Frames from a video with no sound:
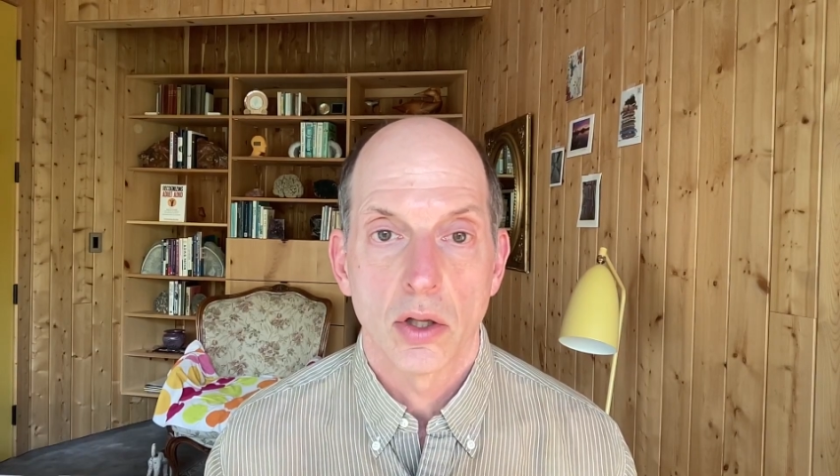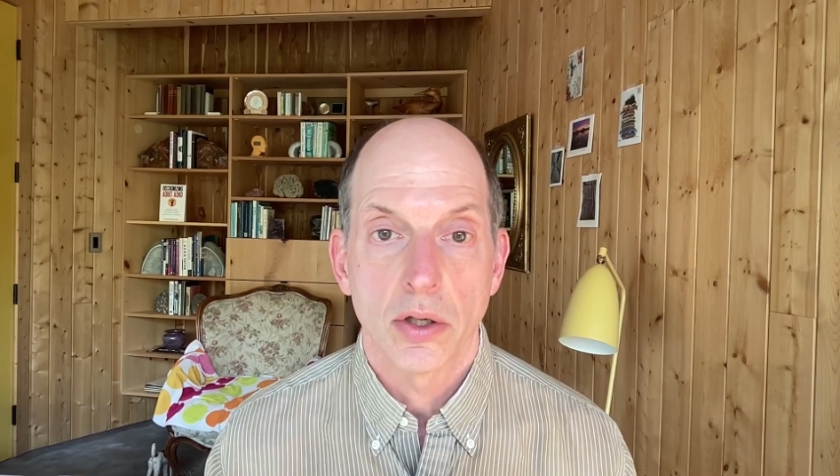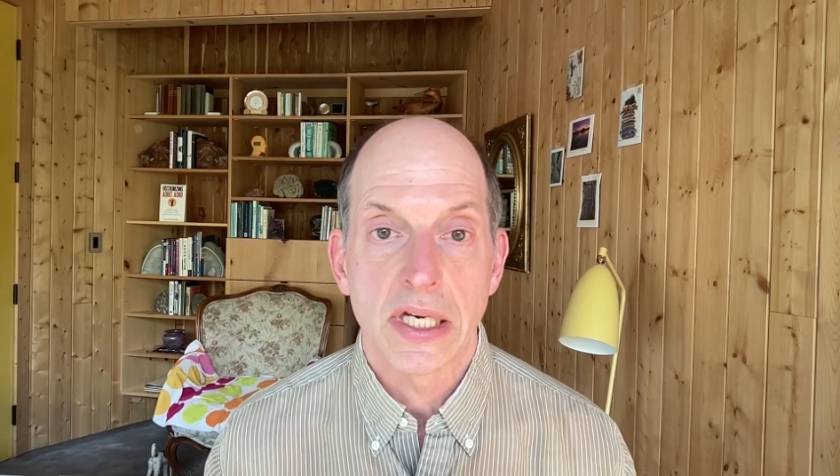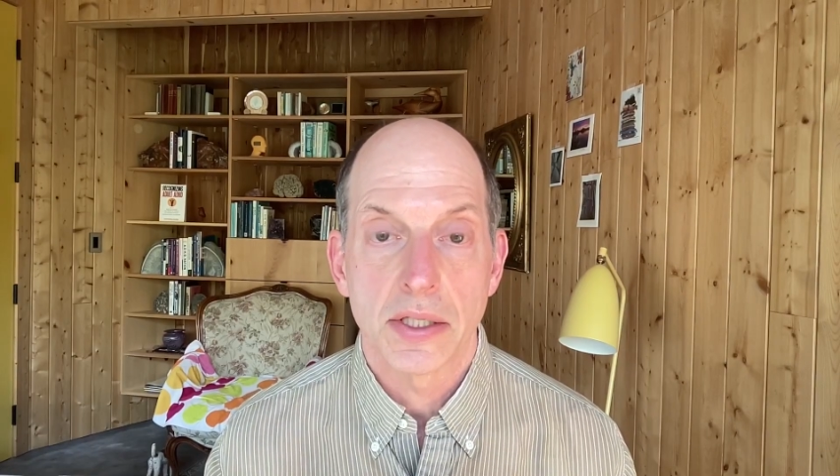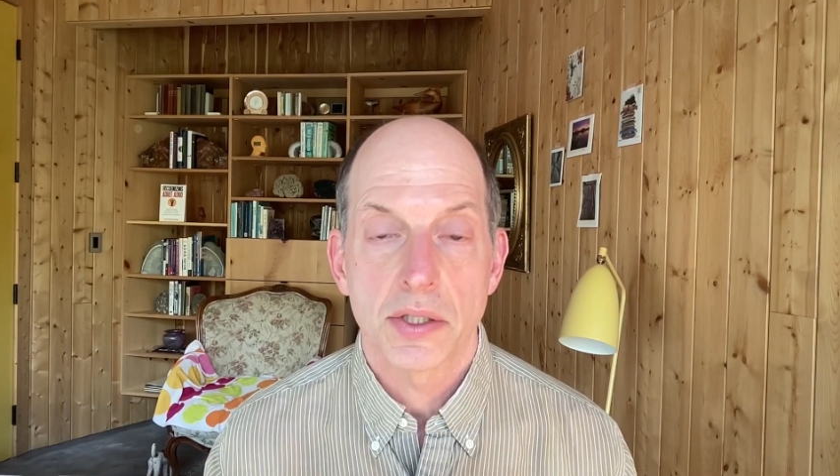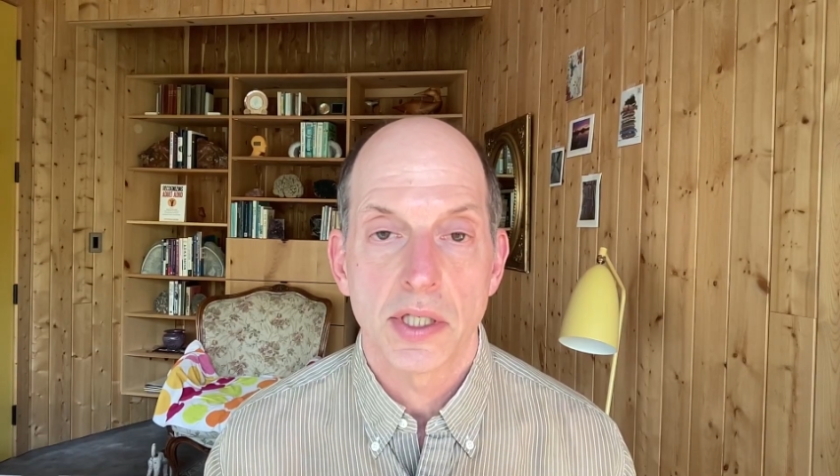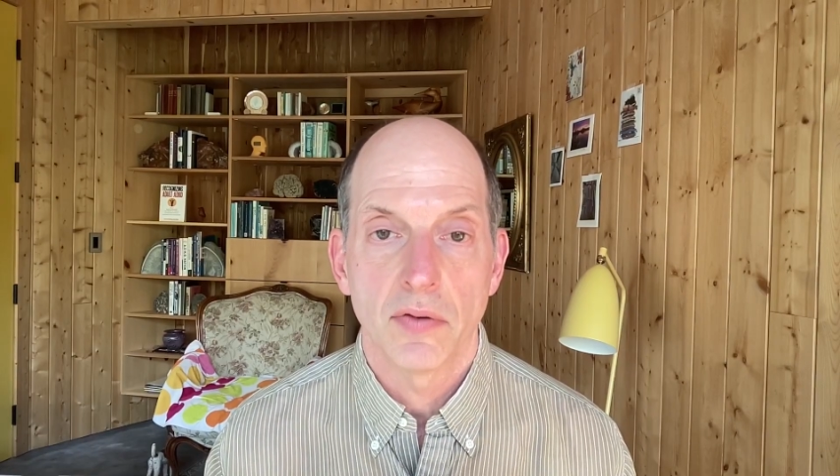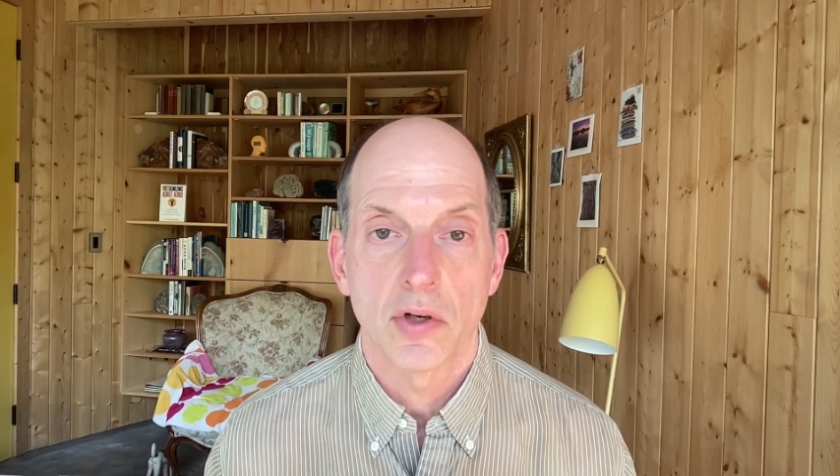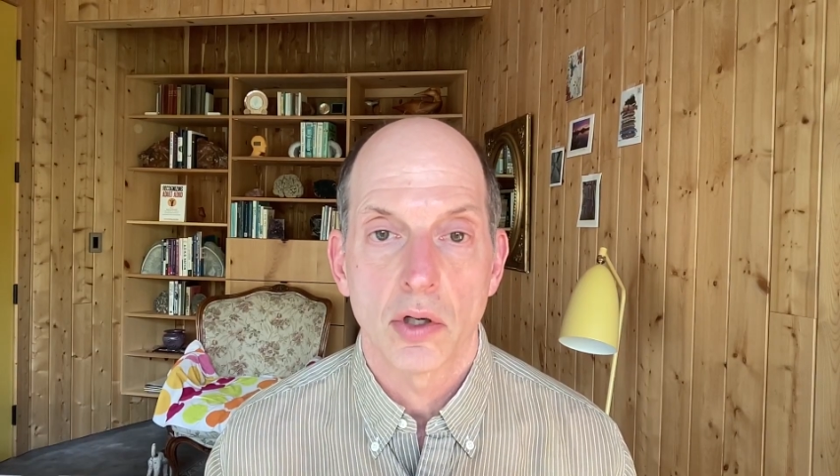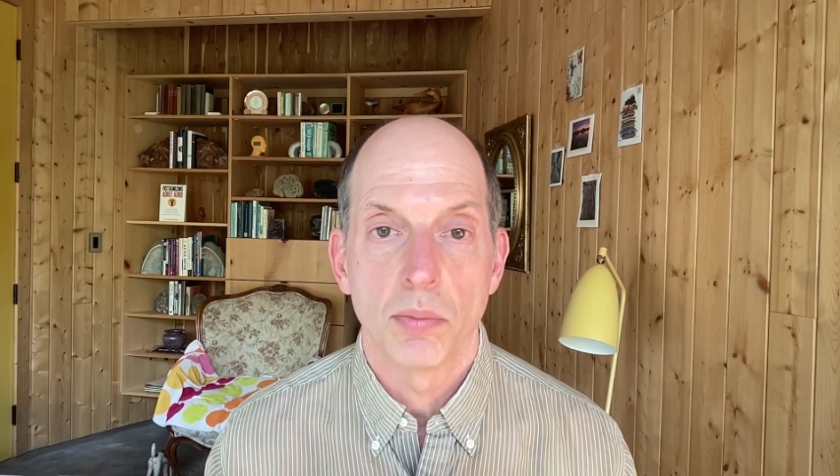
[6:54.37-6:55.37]
looking to see
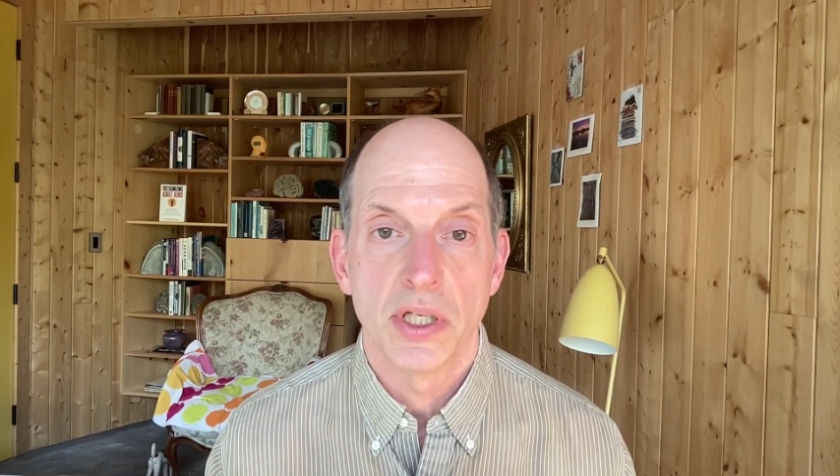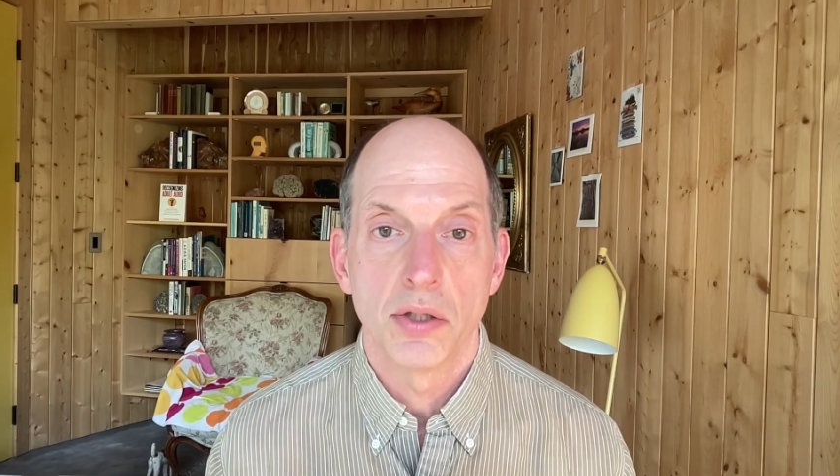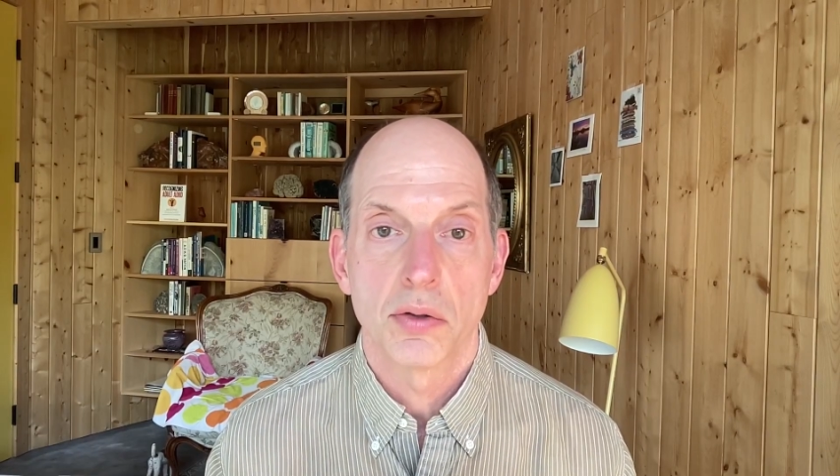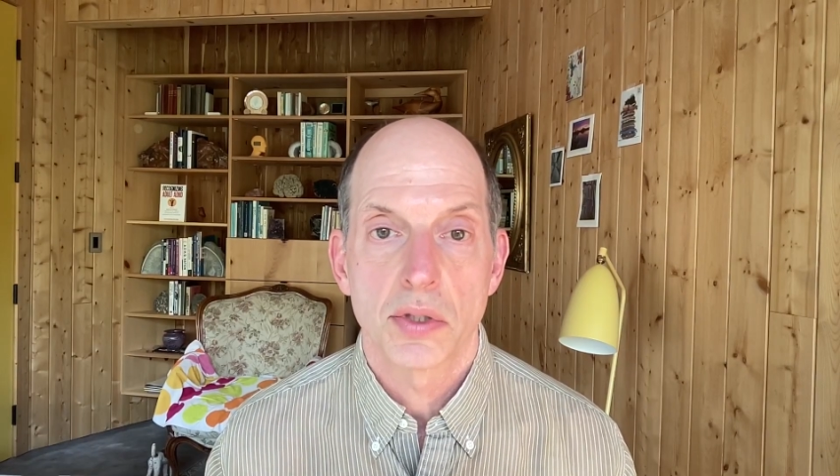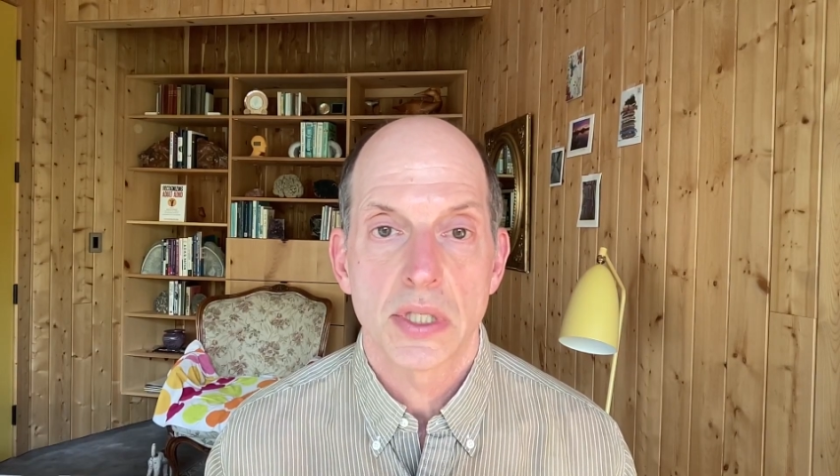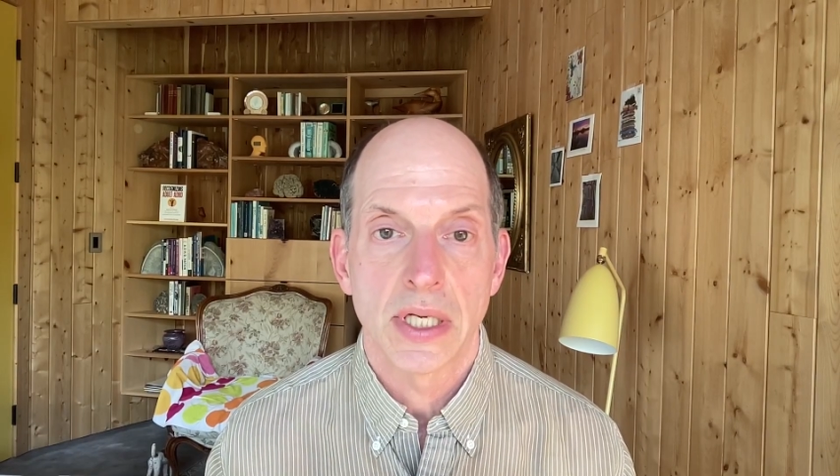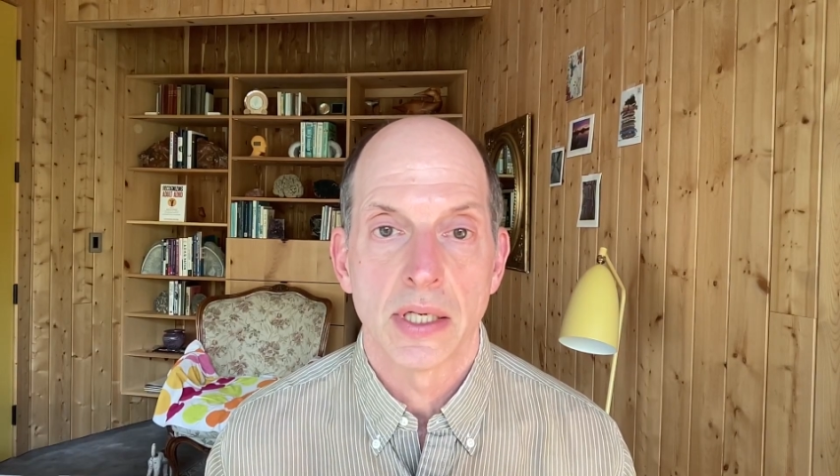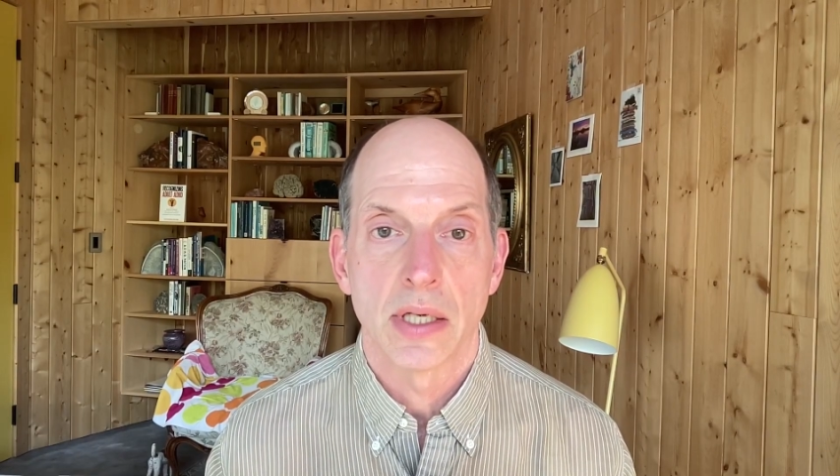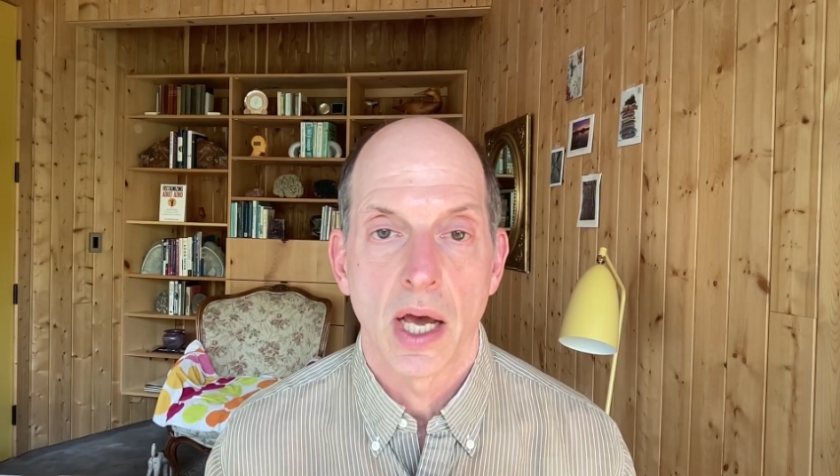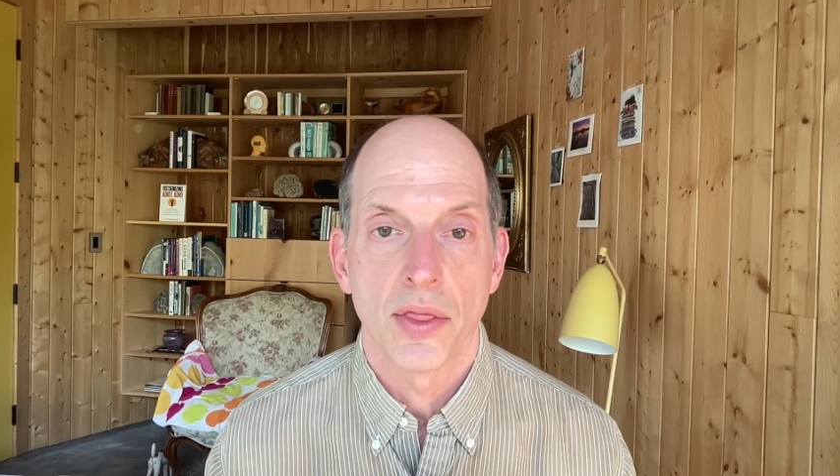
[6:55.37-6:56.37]
if it could be used
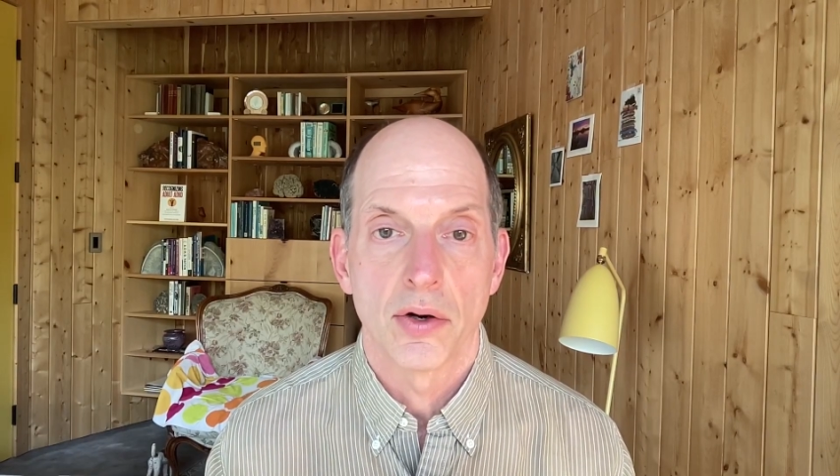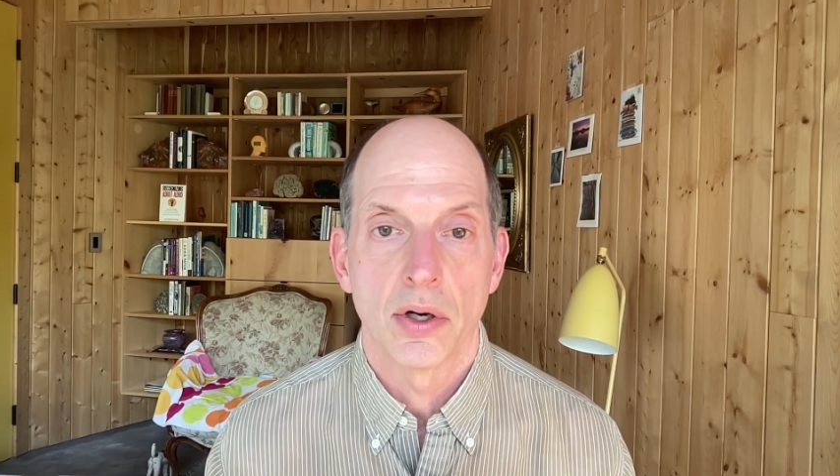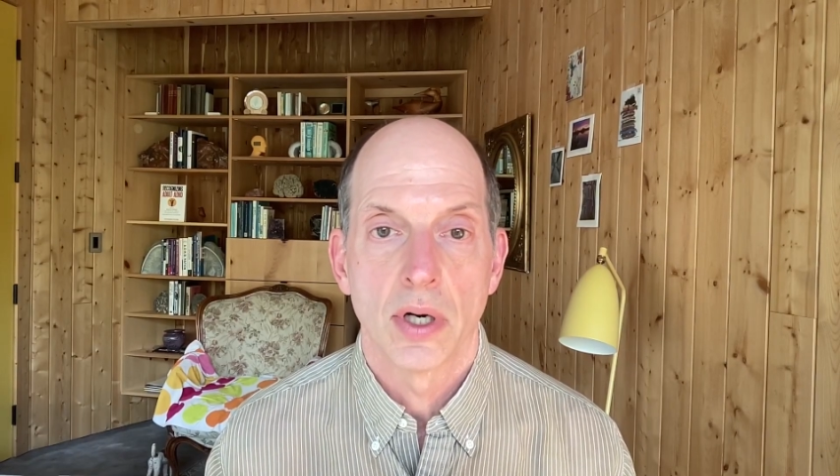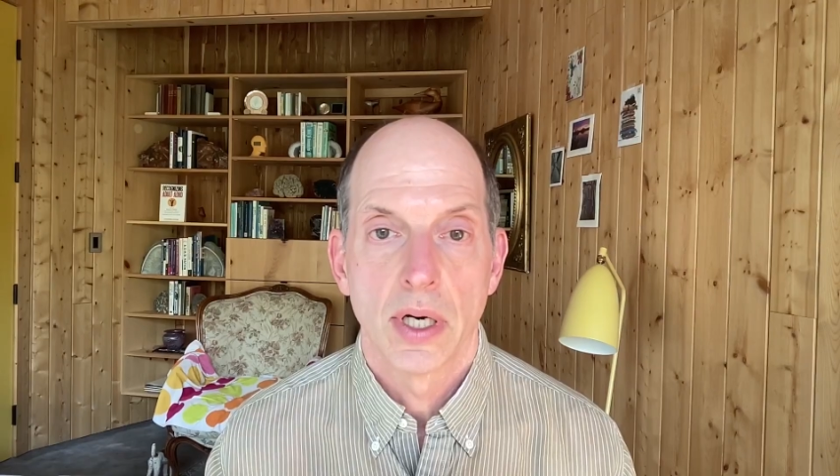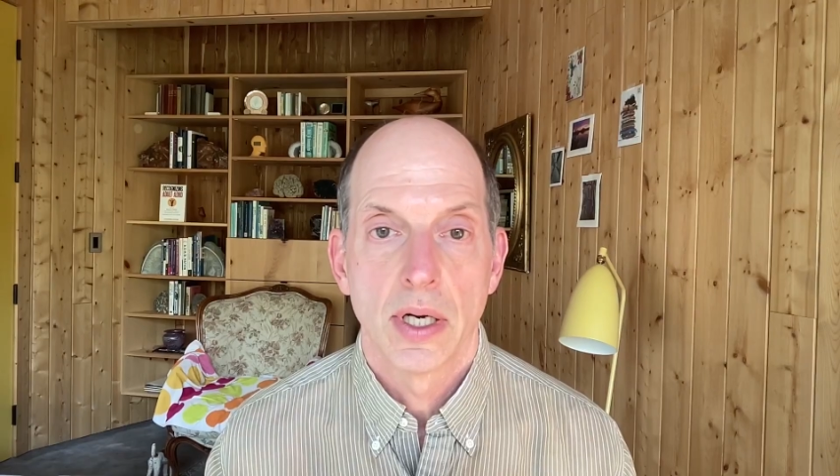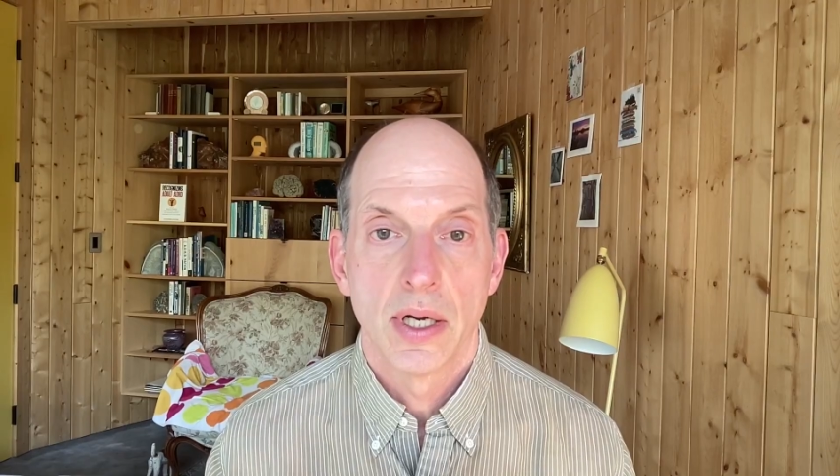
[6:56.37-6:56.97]
in other